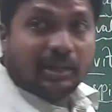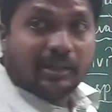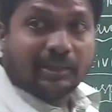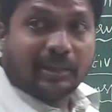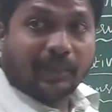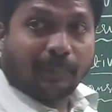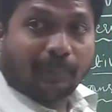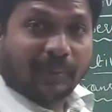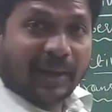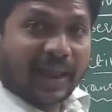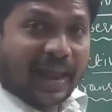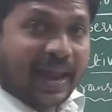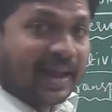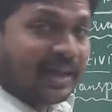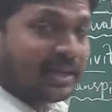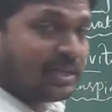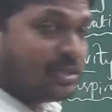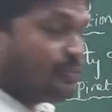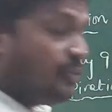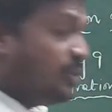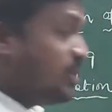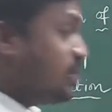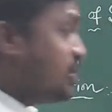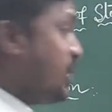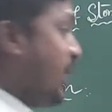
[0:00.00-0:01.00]
The
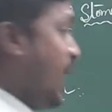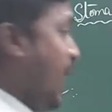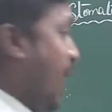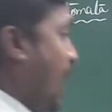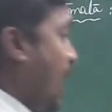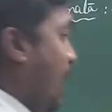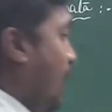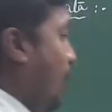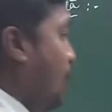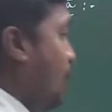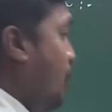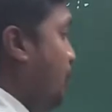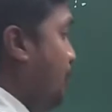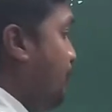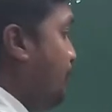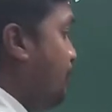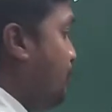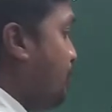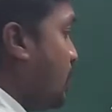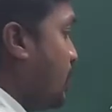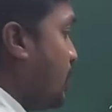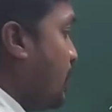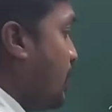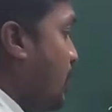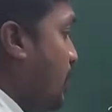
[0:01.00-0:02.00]
plants which have
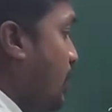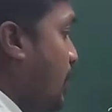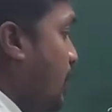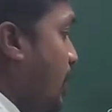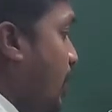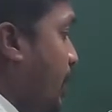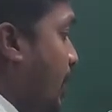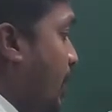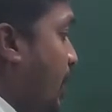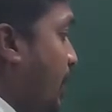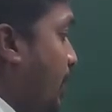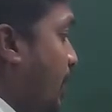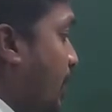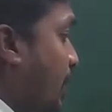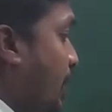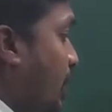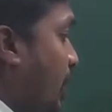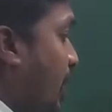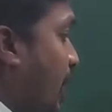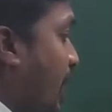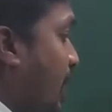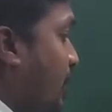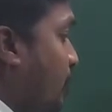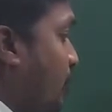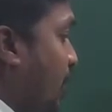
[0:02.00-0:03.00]

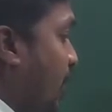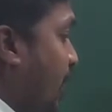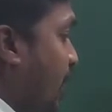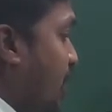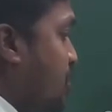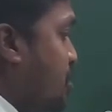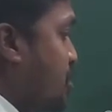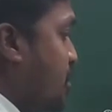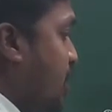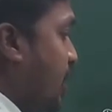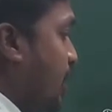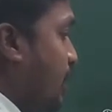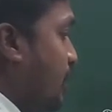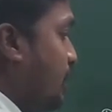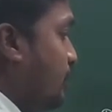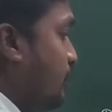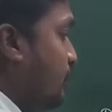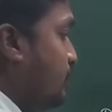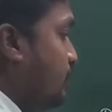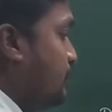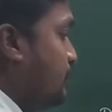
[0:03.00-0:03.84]
reticulate venation